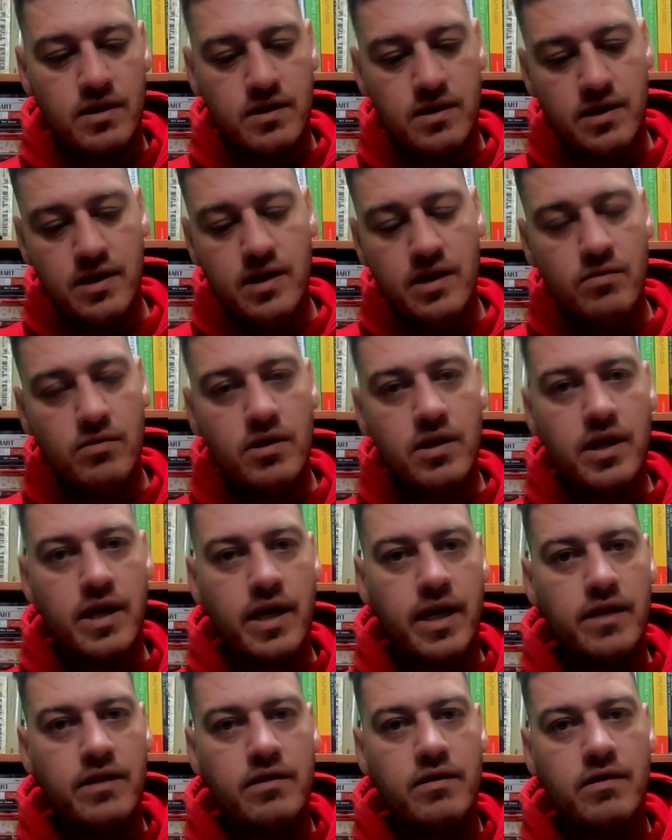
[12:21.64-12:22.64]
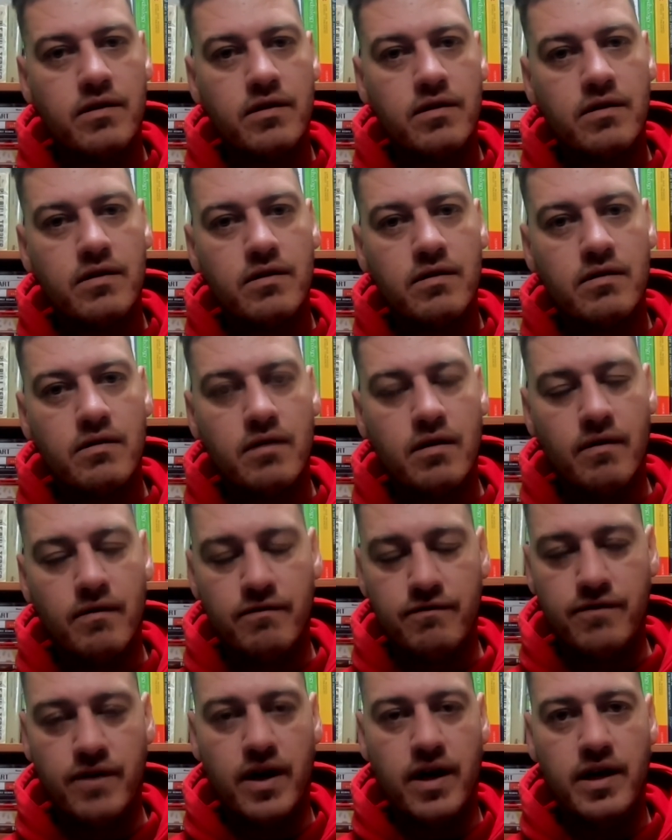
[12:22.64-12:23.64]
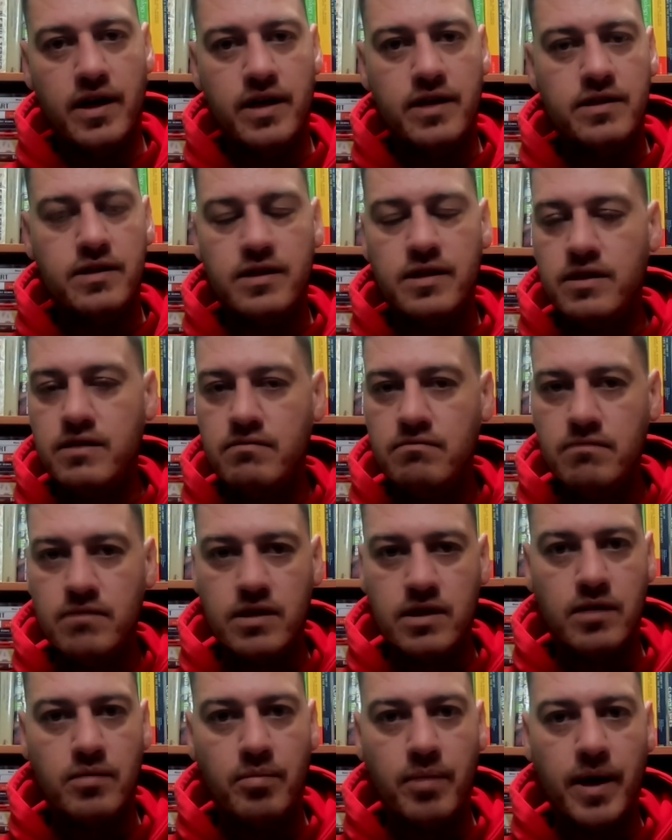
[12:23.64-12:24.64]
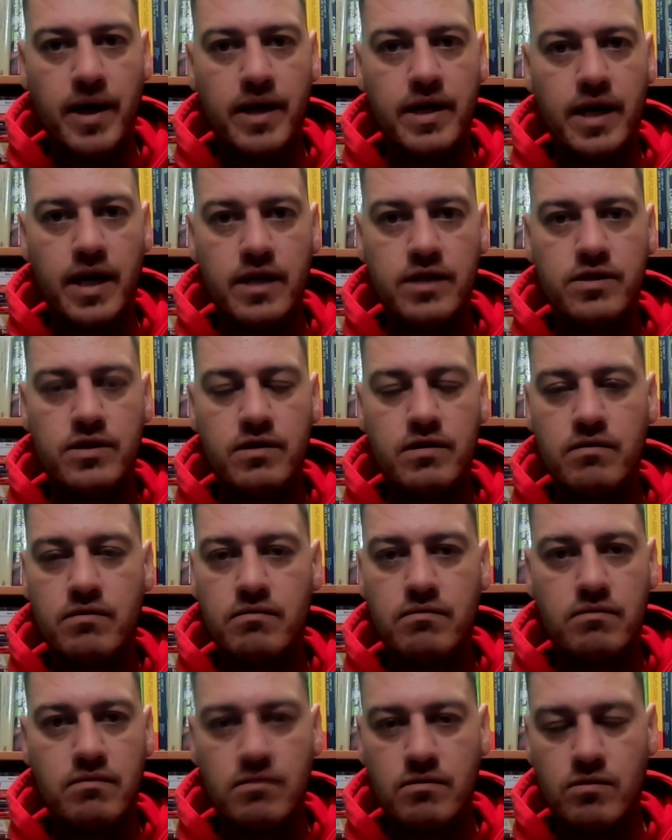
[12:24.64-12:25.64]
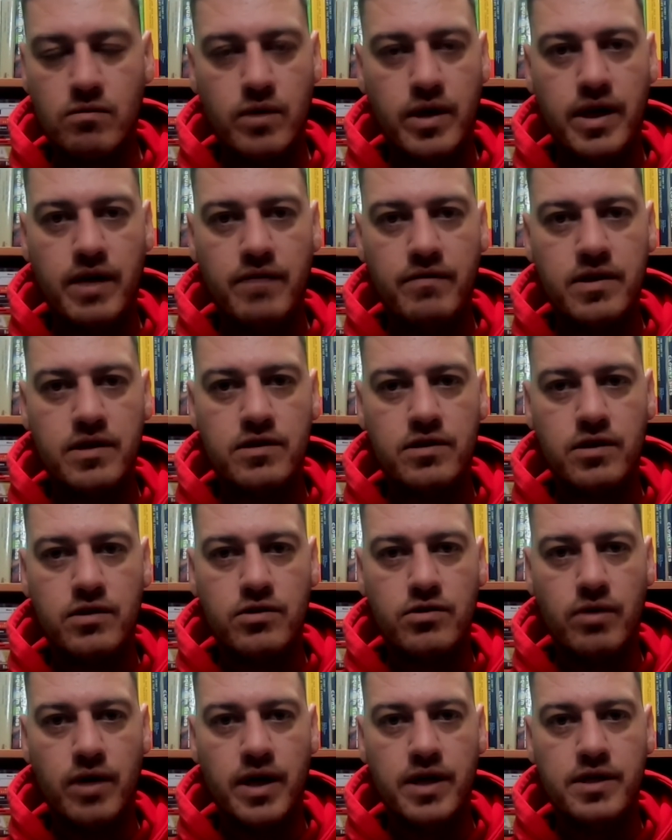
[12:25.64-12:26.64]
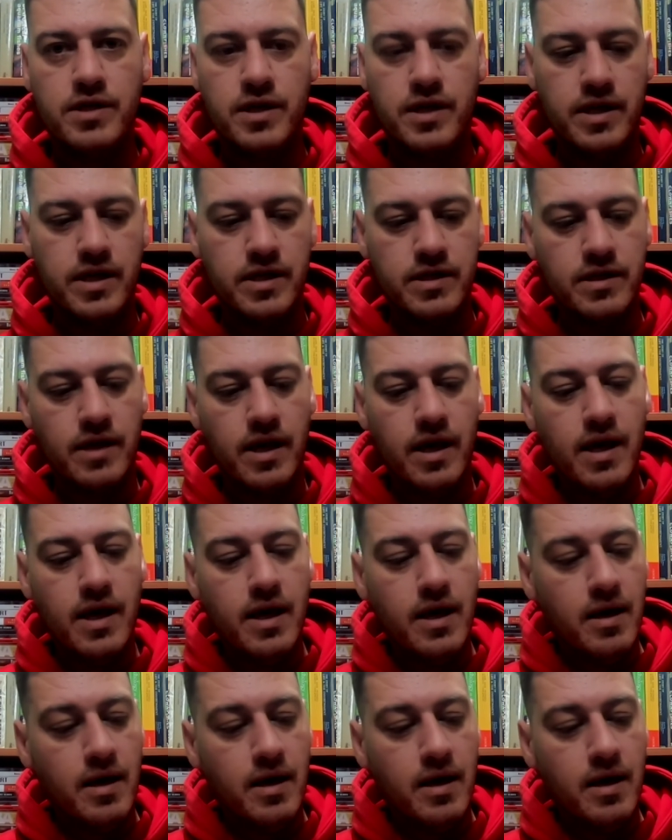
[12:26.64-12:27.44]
C will get financing, he'll pay cash, whatever the situation is.